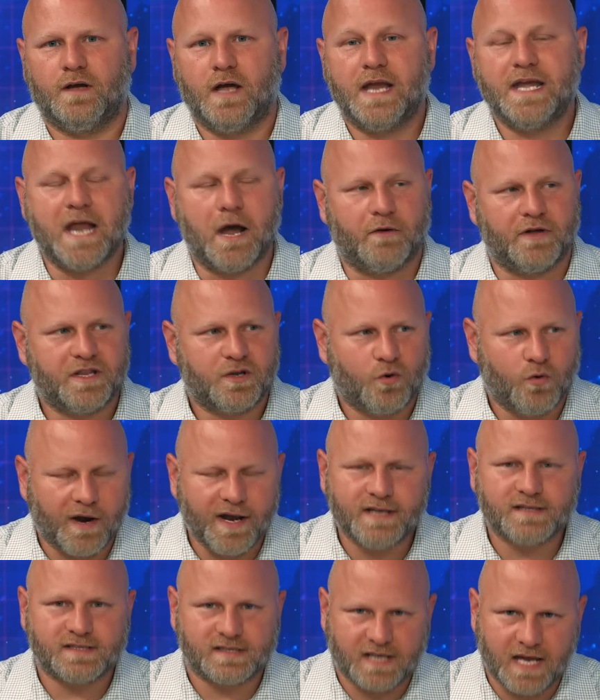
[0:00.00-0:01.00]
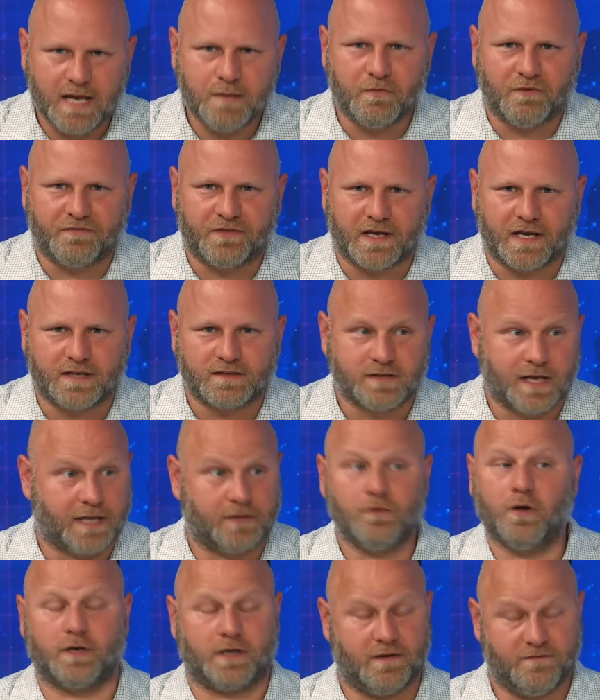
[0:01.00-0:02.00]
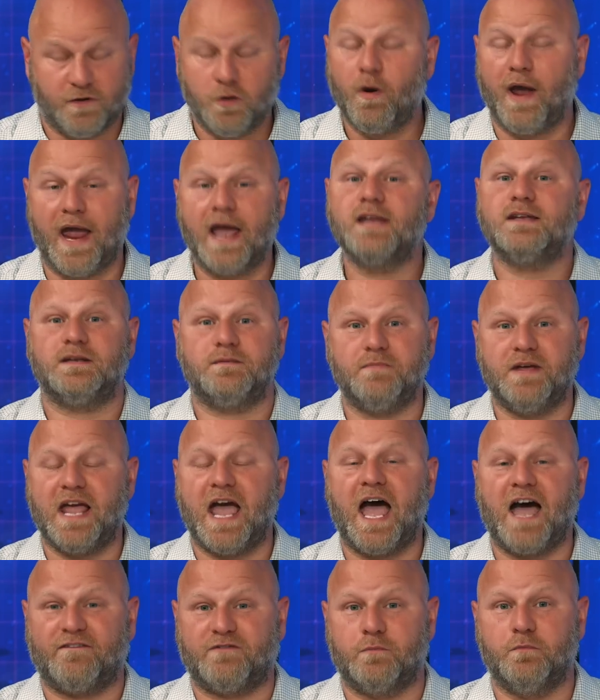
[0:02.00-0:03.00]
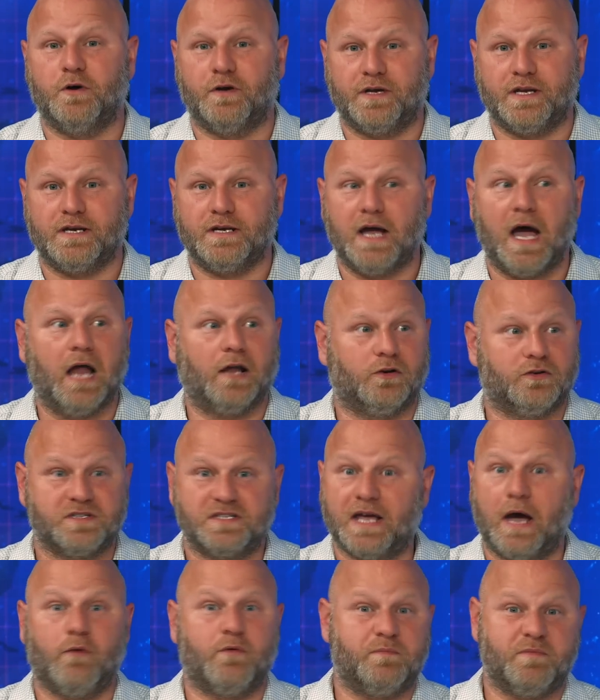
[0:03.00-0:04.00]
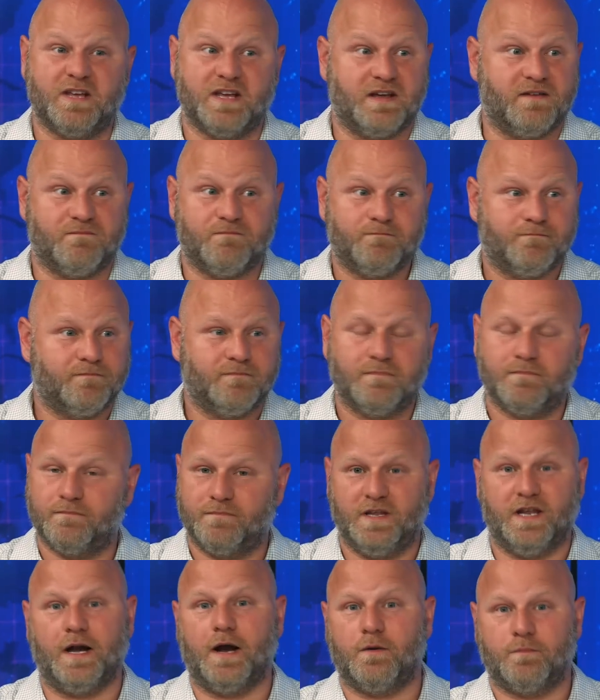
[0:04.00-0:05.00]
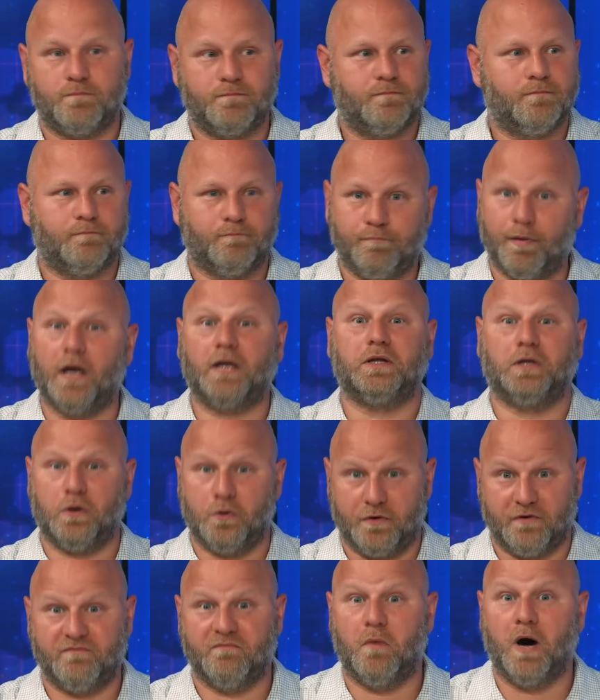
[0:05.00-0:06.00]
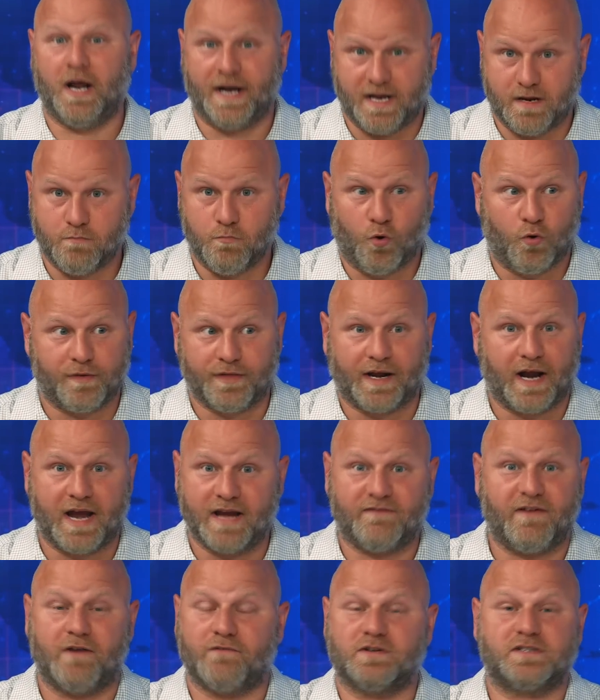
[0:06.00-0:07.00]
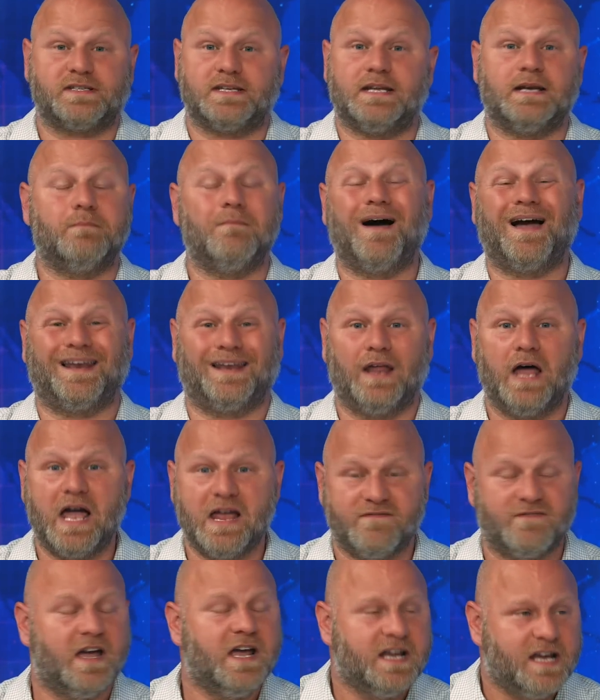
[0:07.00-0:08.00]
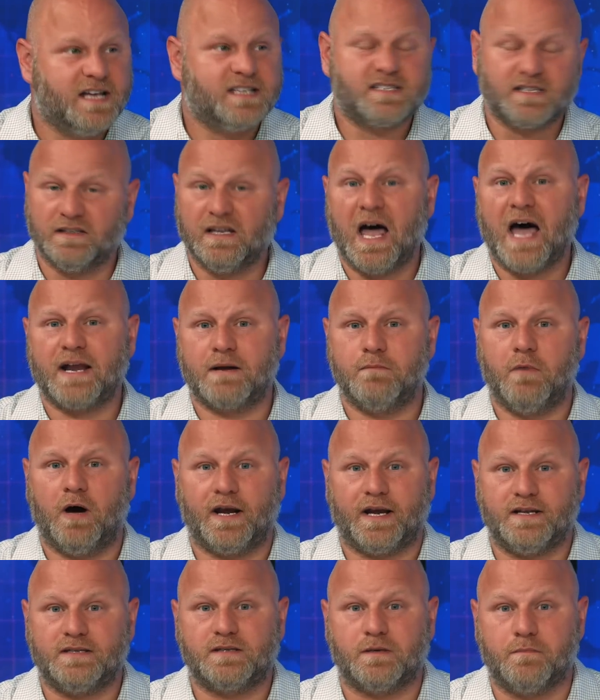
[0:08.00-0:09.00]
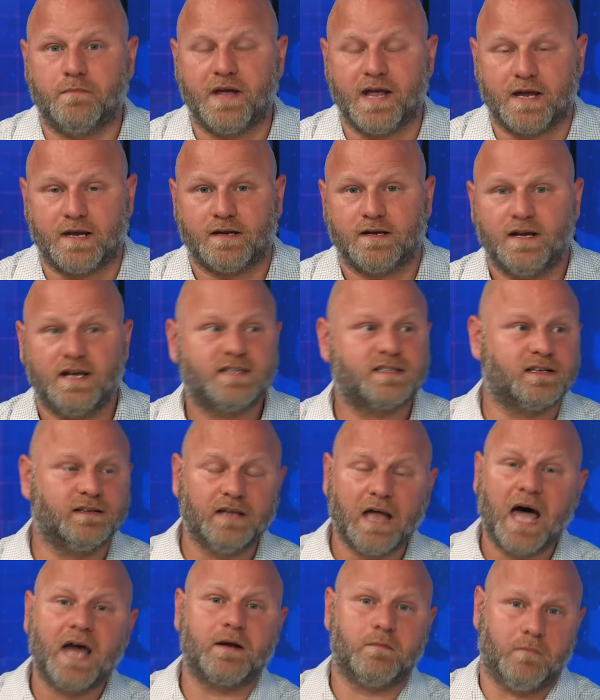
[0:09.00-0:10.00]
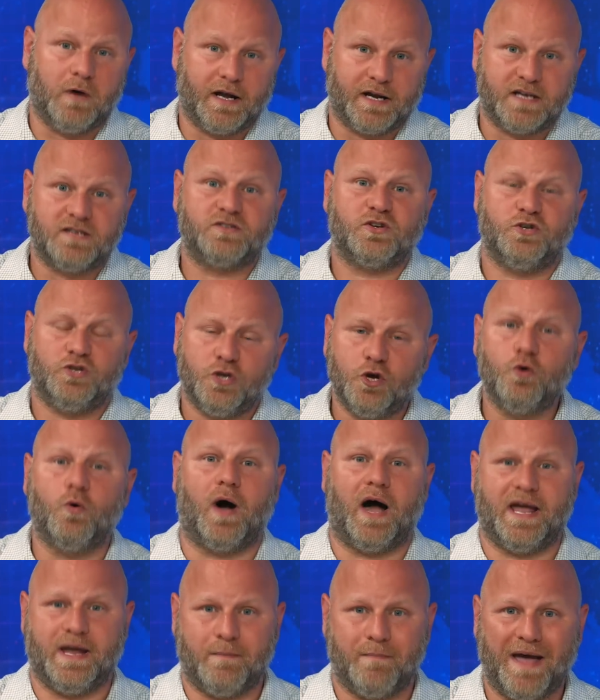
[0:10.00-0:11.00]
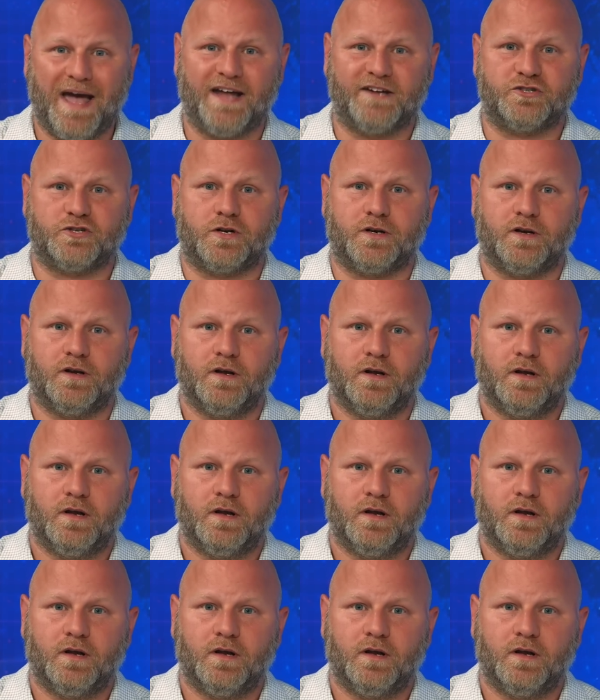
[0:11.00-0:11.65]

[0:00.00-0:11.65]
Now, in the grand scheme of things, like, look, if you handed me half a million dollars, that would be a you know, buttload of money, more than I'd have ever seen in my life. It's a lot of money to me. It's a lot of money to you, I imagine.